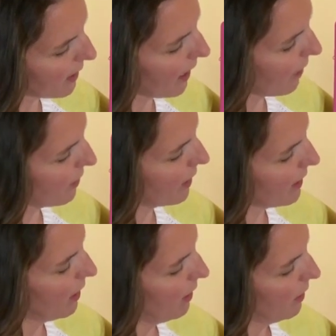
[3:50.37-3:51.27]
to have
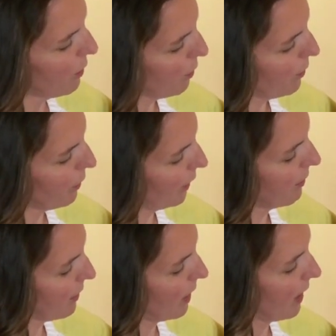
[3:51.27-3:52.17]
it
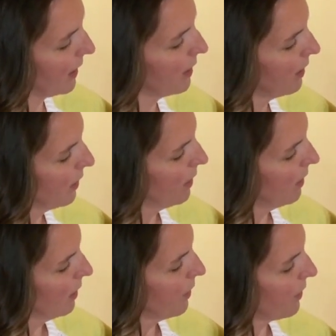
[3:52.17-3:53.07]
left aligned.
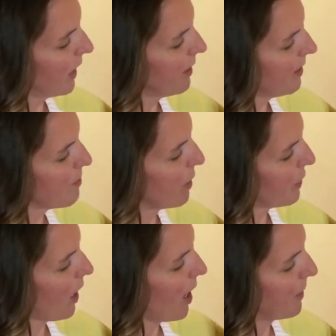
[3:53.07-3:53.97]
That is the
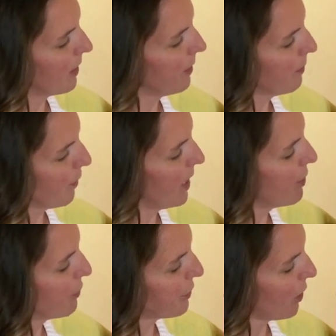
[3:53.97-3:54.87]
most common, right?
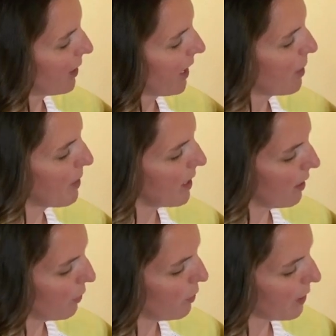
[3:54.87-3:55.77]
You start typing
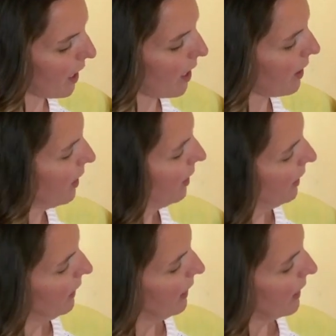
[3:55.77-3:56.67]
in Google Doc,
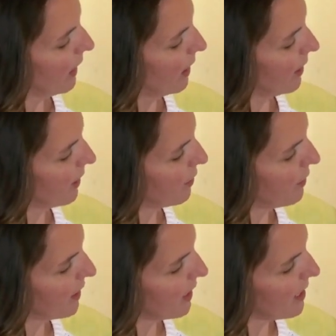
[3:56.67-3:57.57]
and as soon
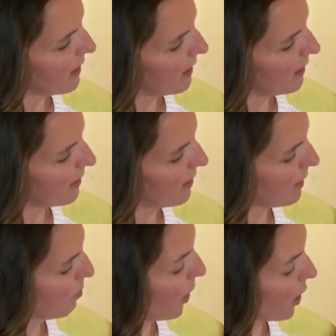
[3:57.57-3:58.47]
as it hits
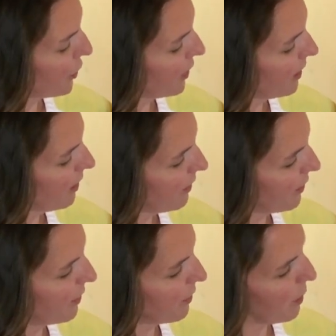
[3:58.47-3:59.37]
this margin,
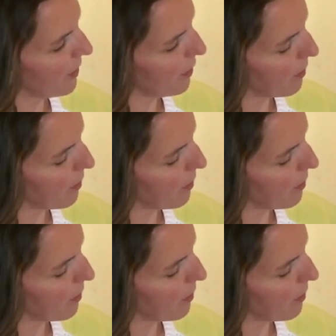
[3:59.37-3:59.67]
so this is what the